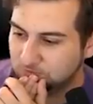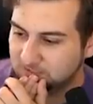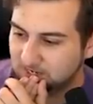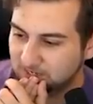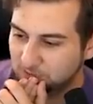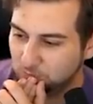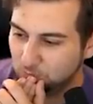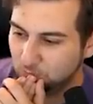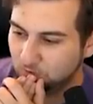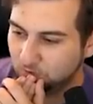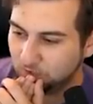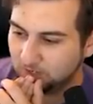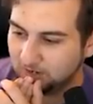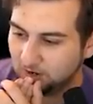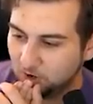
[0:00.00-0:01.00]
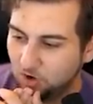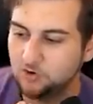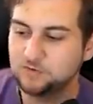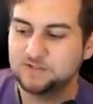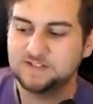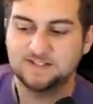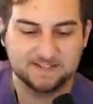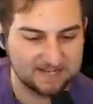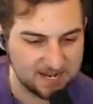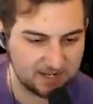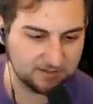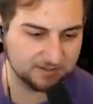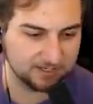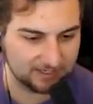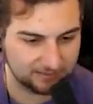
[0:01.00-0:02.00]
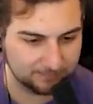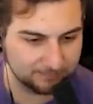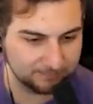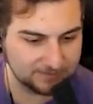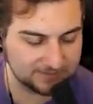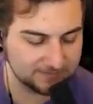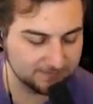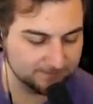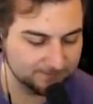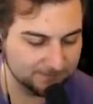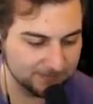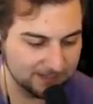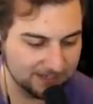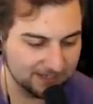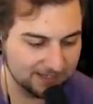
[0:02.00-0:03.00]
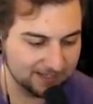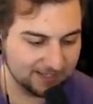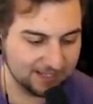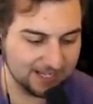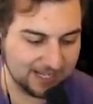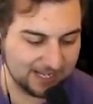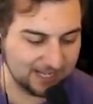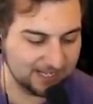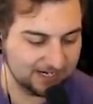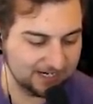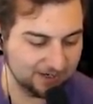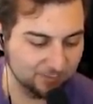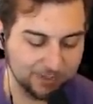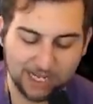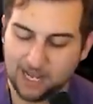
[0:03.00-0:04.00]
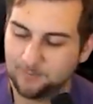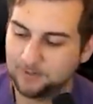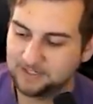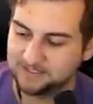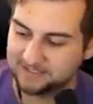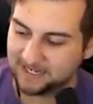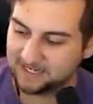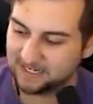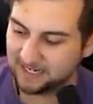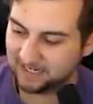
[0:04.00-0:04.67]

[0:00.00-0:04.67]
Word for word: say you were gonna host a cell games, and it would happen in 10